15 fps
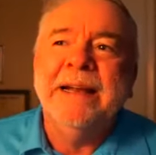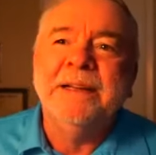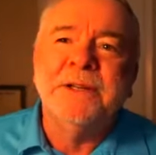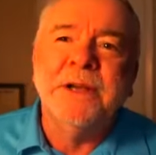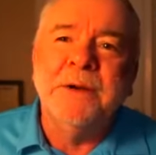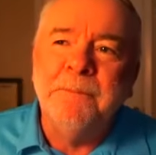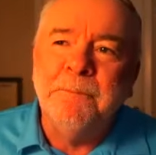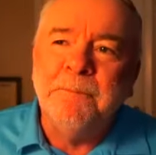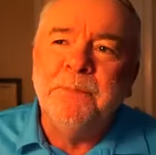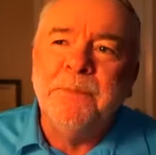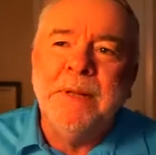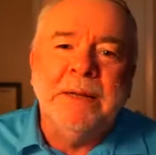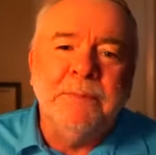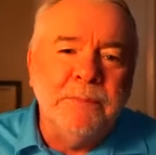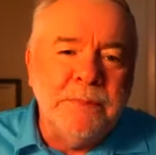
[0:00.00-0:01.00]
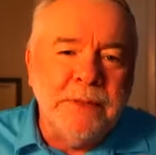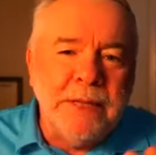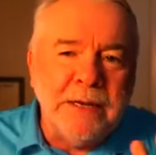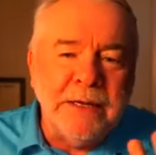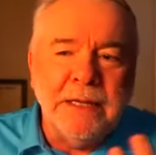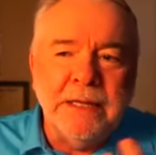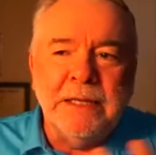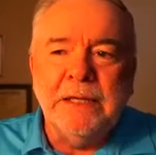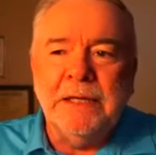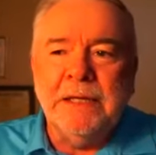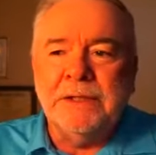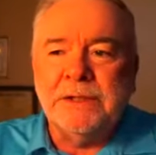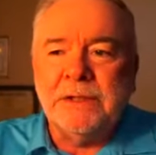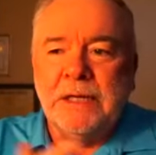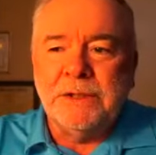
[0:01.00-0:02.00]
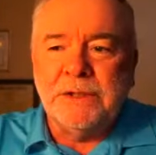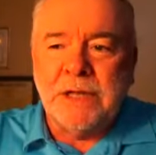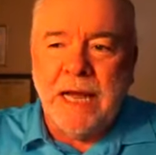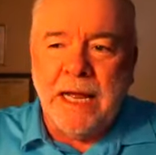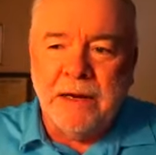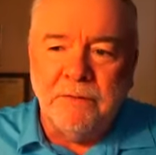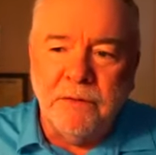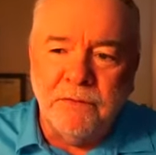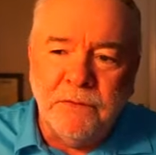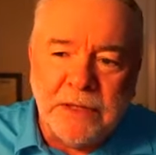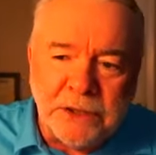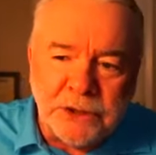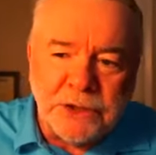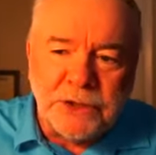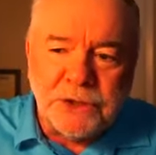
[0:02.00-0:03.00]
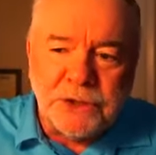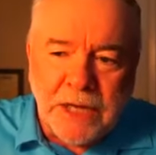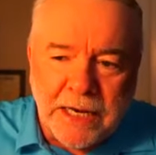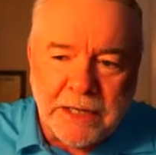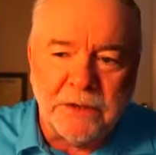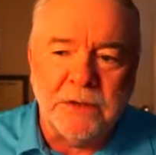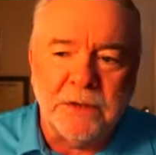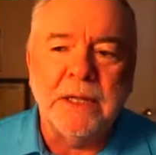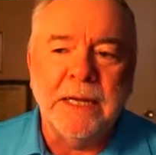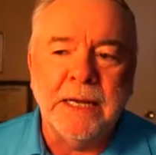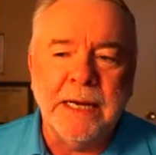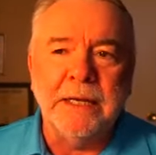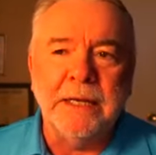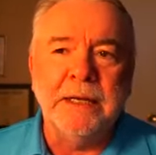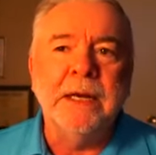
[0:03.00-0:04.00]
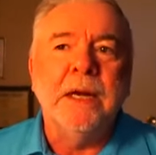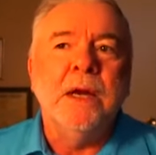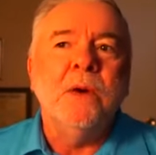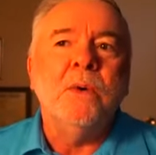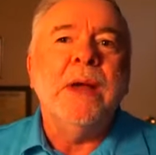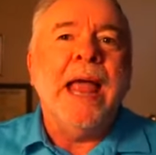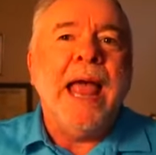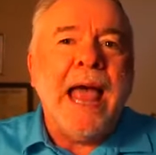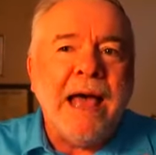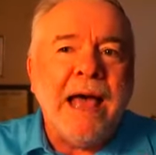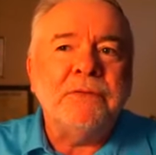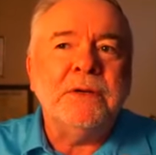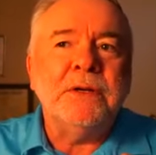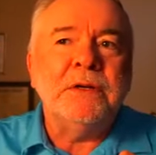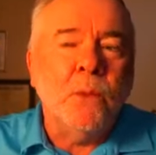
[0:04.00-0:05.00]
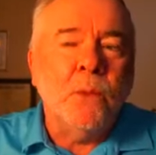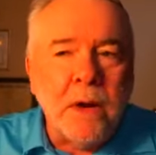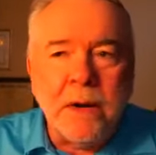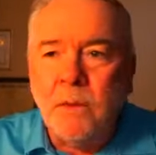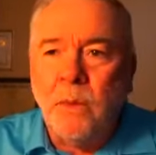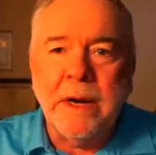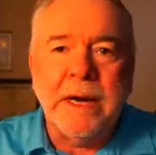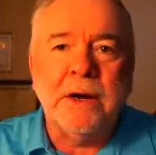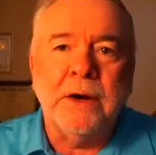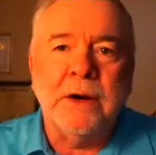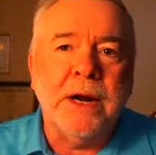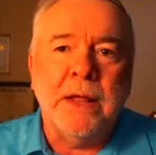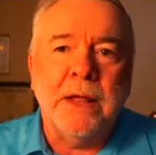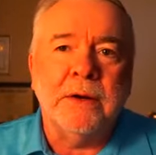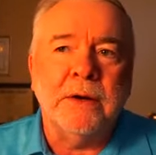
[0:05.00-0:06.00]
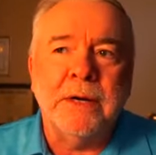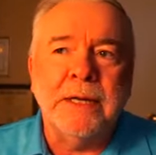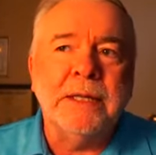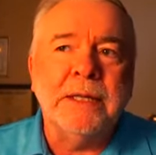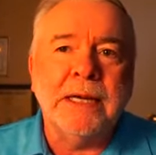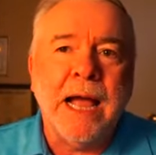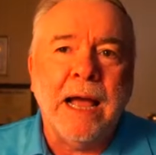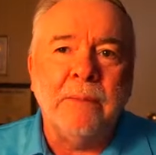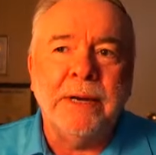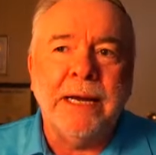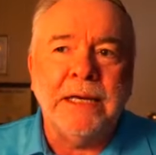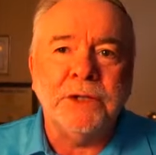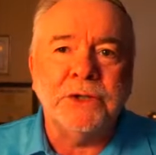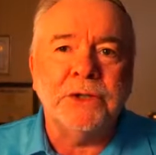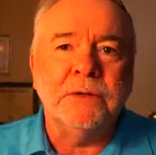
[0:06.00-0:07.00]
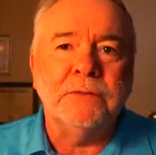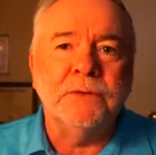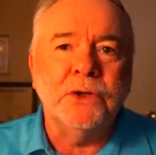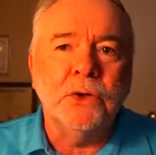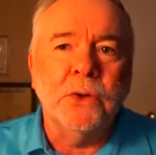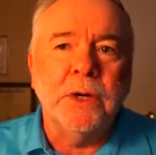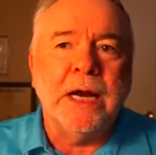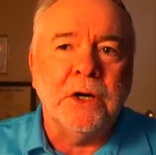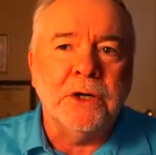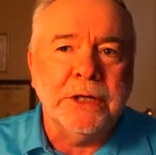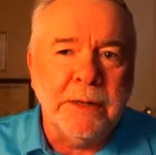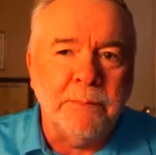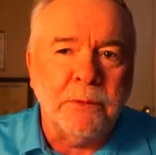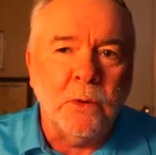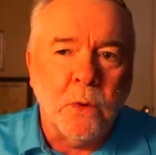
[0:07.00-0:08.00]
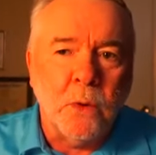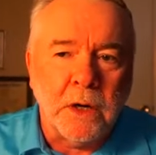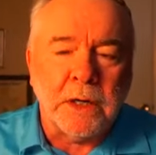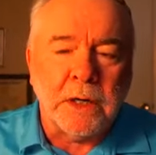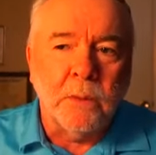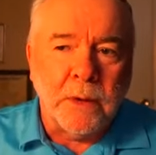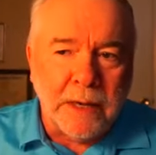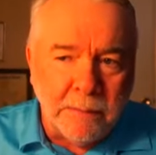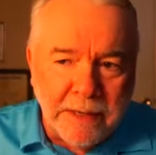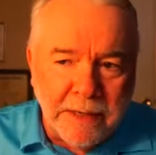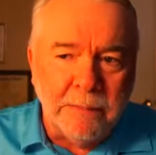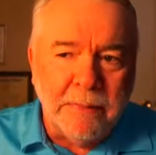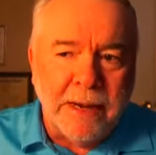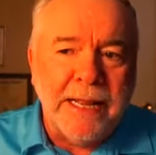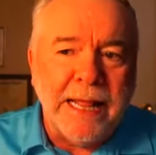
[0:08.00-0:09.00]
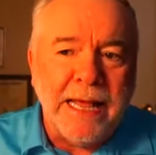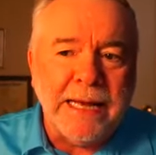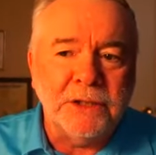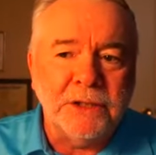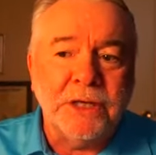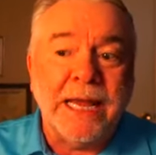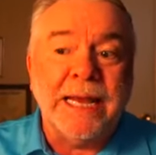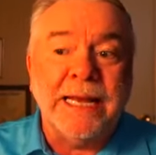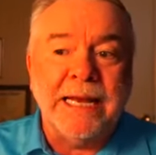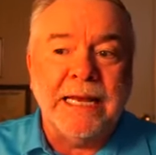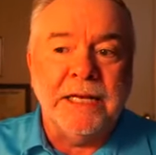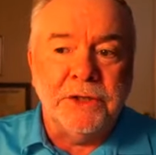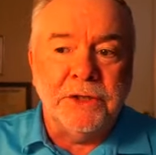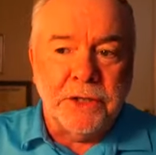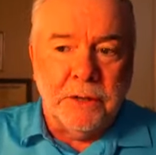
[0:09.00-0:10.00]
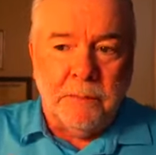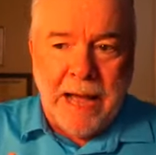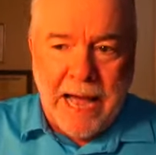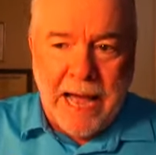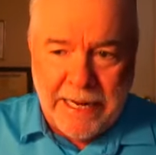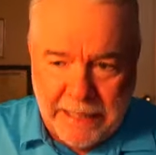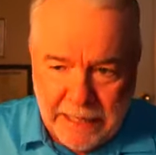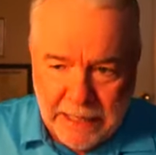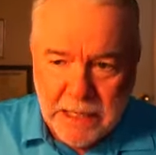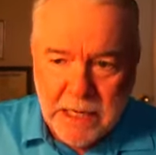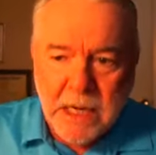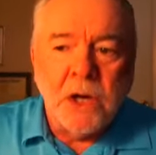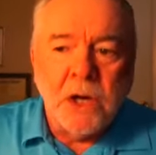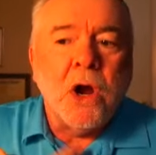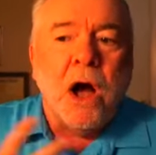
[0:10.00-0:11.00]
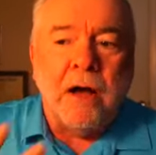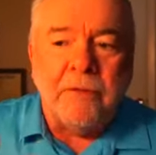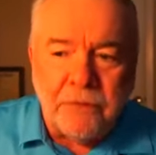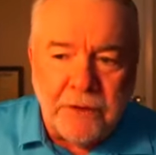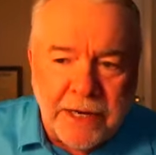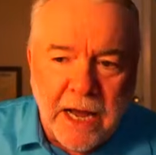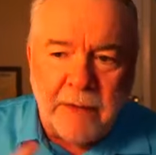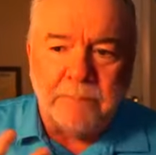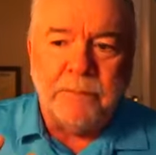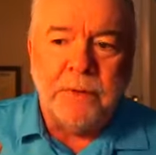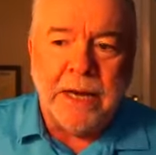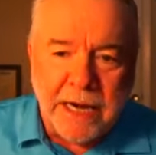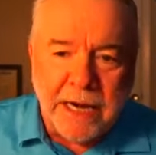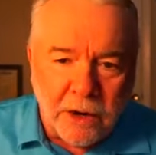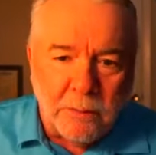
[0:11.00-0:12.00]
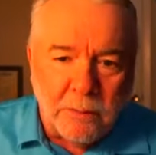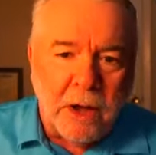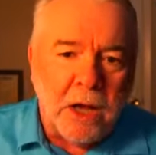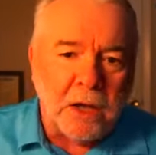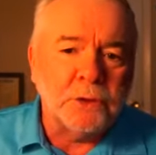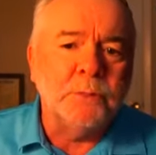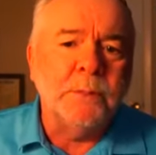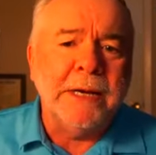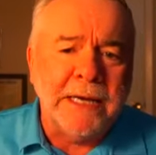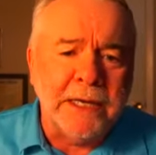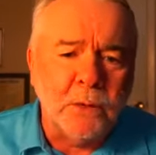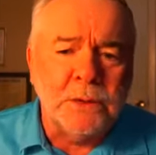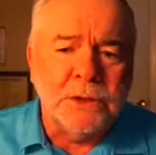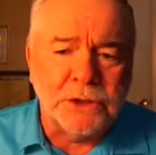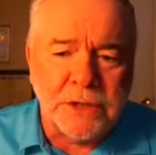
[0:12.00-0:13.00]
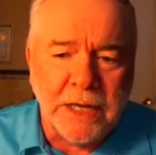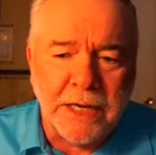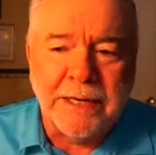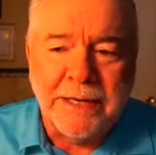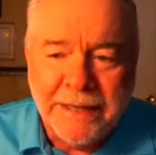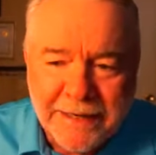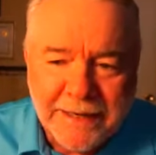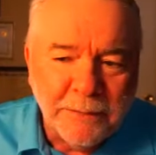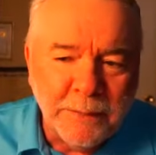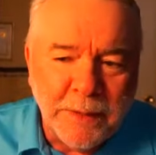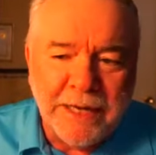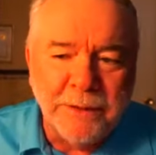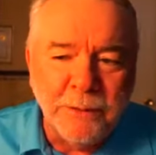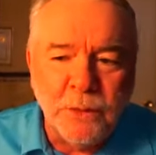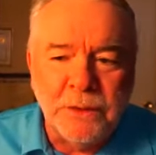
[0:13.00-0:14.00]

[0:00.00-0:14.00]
so it, they it's it's kind of a vicious cycle and we have to one way or another in the combination of doing our deeper work and what i mean by that is getting into the body coughing up the hairballs being with being